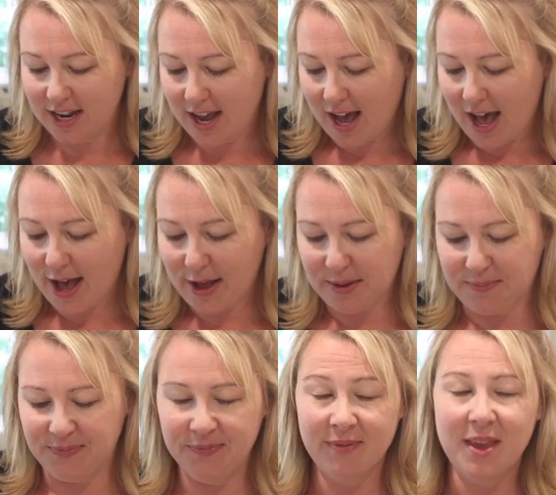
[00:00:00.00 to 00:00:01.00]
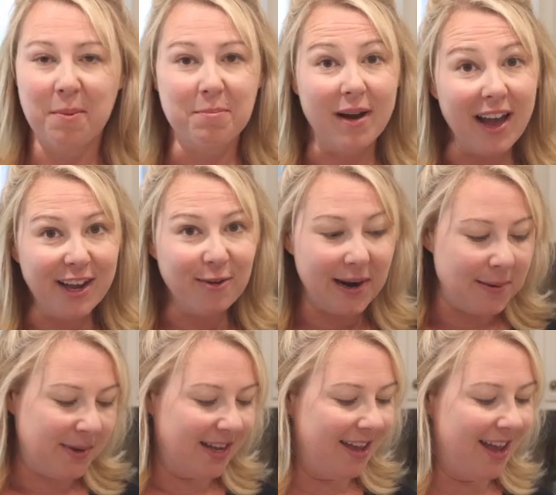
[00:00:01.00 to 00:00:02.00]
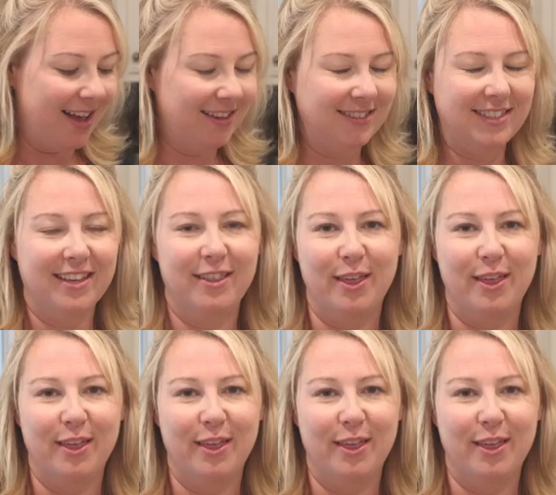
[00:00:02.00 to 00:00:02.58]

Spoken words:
My grandma has